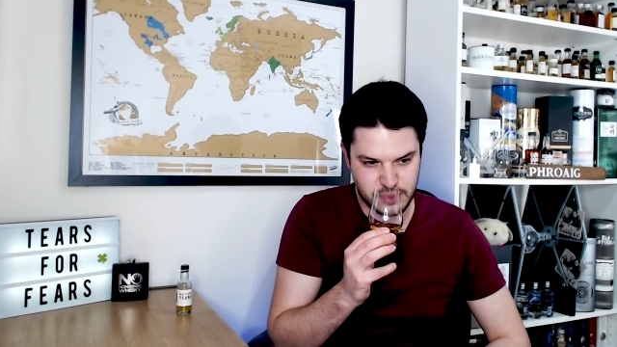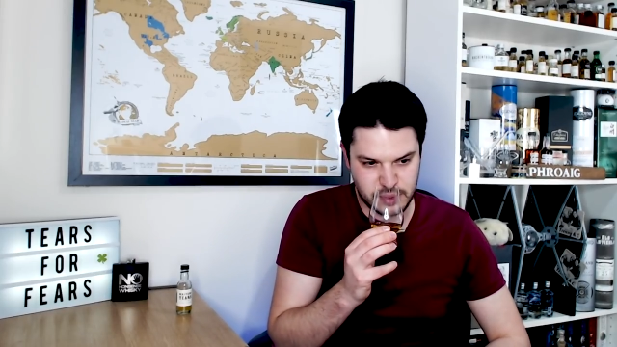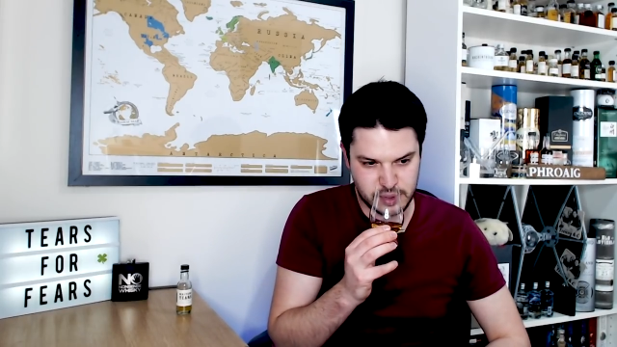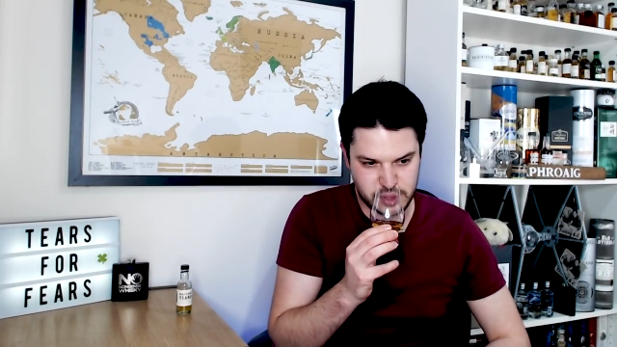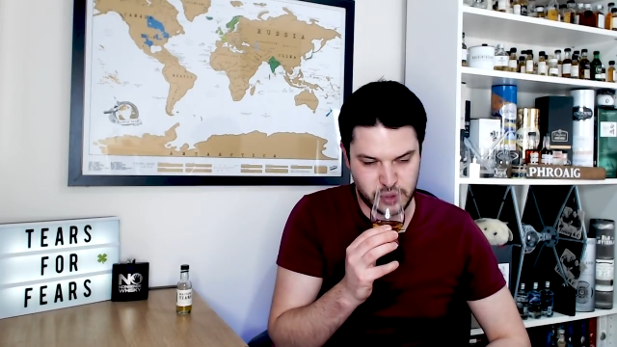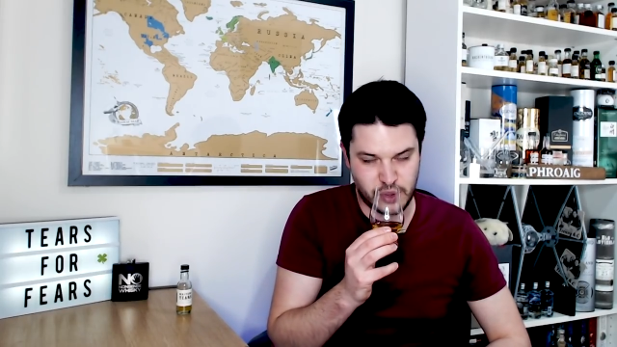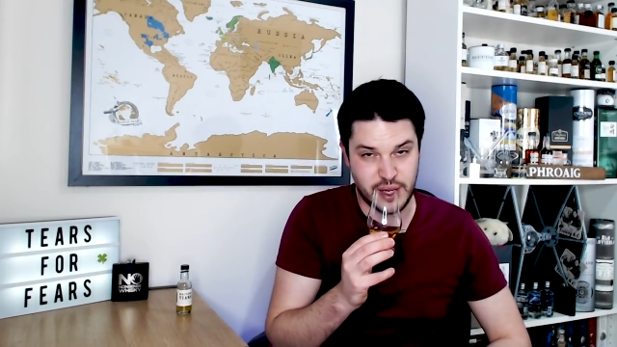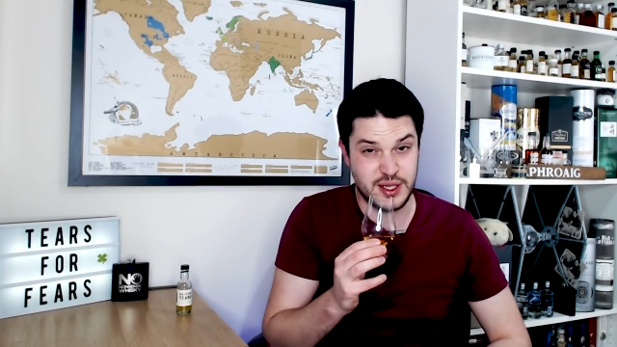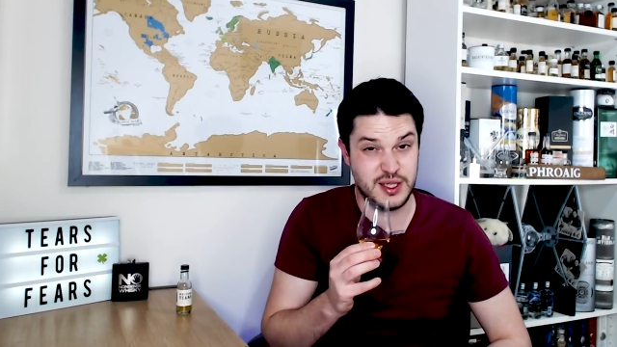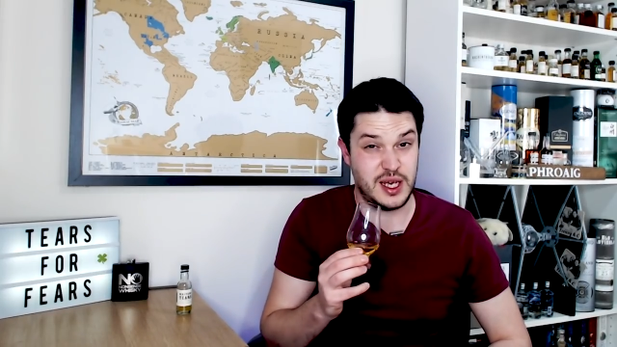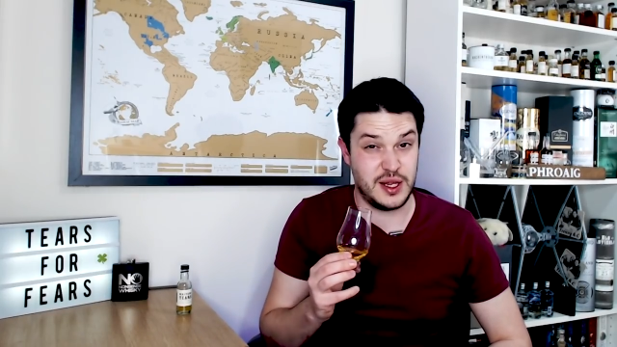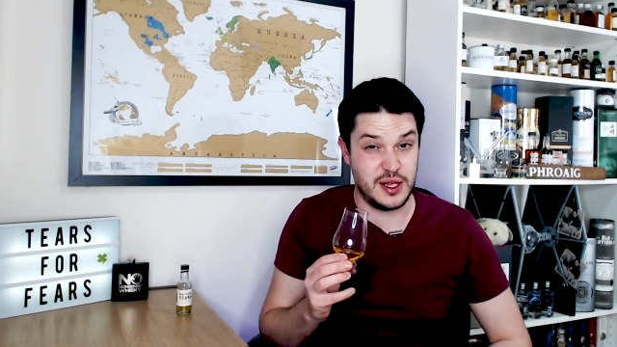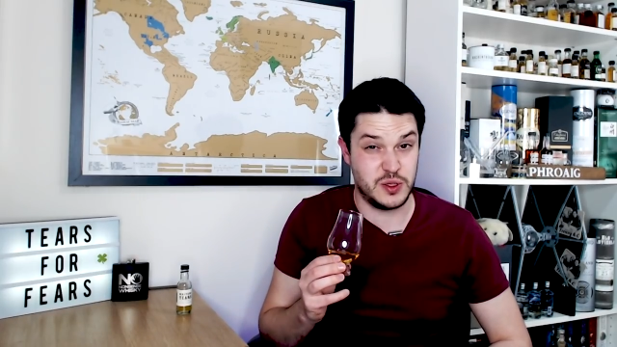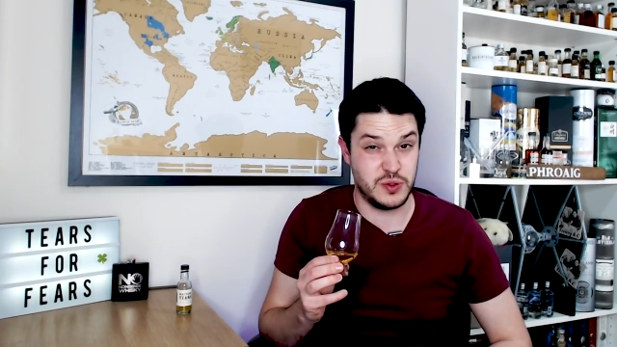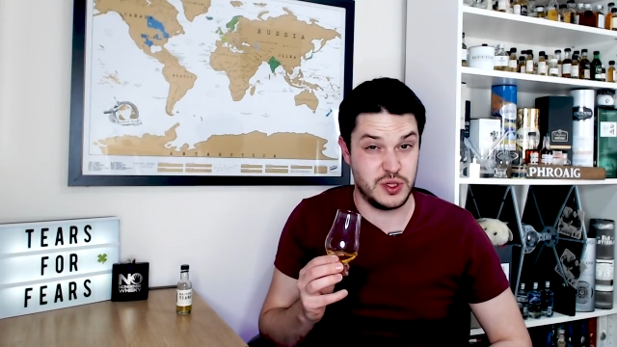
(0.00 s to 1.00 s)
try and say
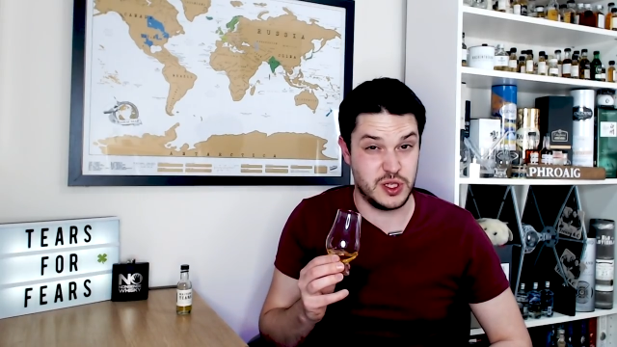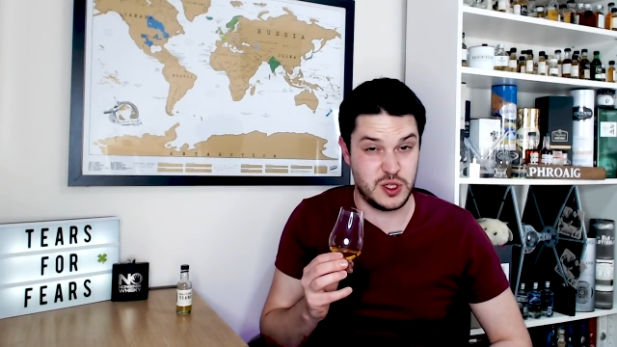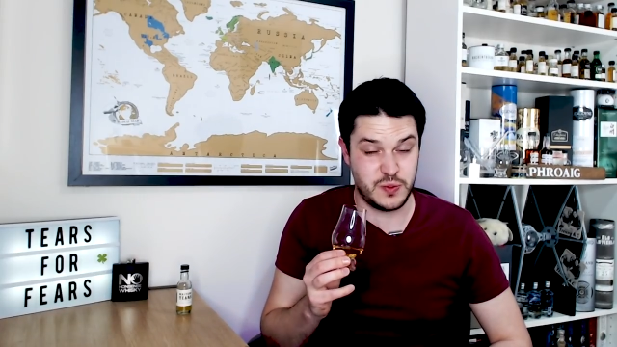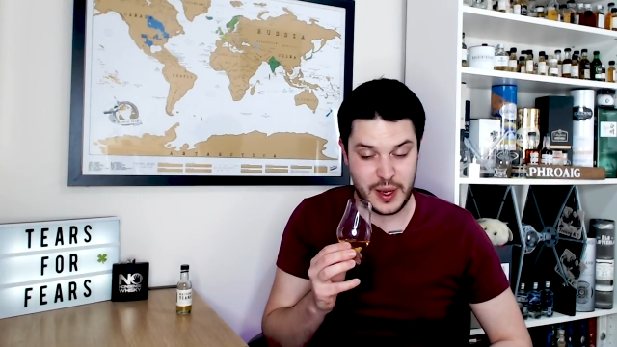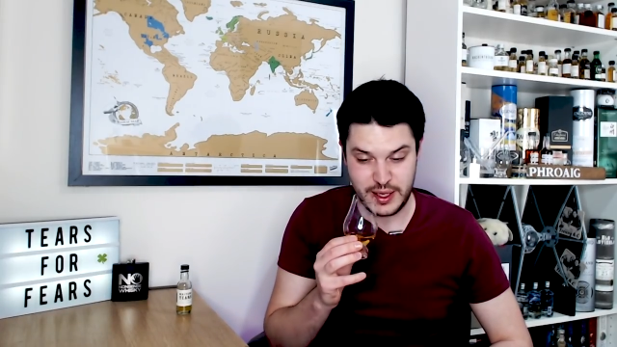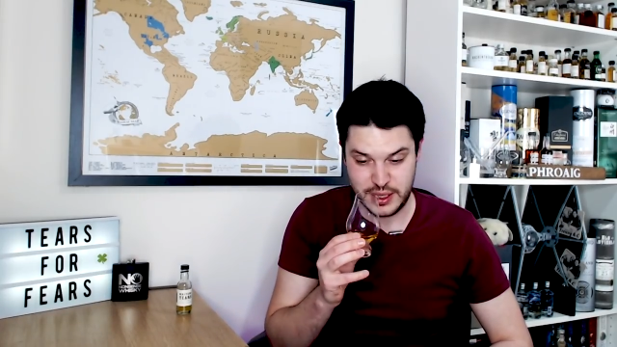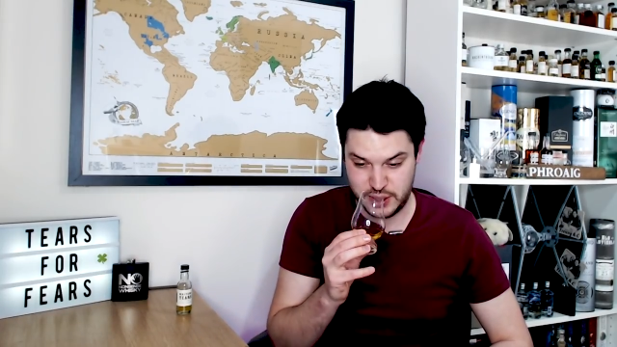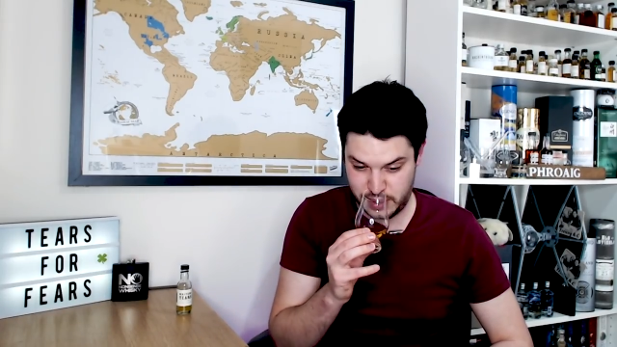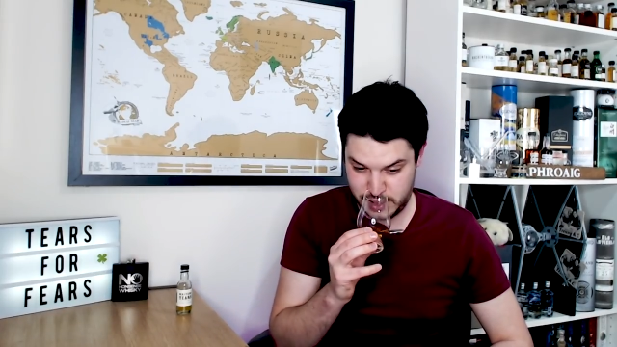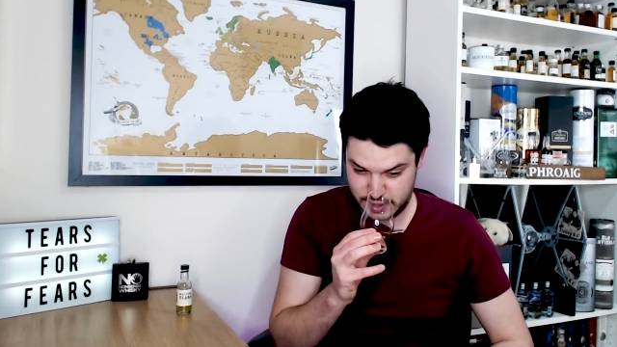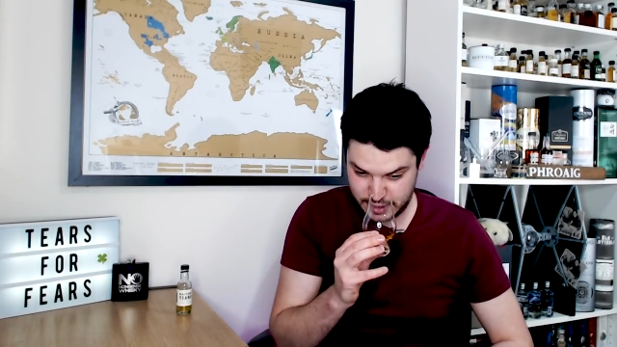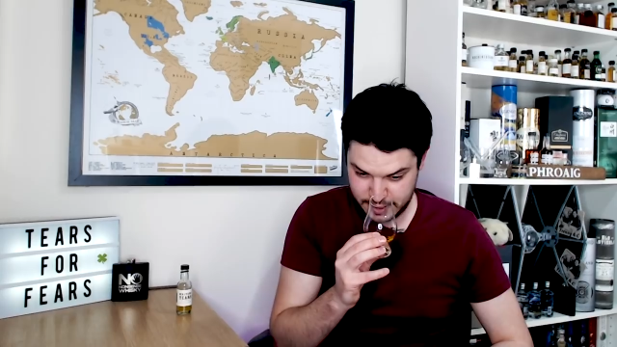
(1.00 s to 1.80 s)
this was a Speyside.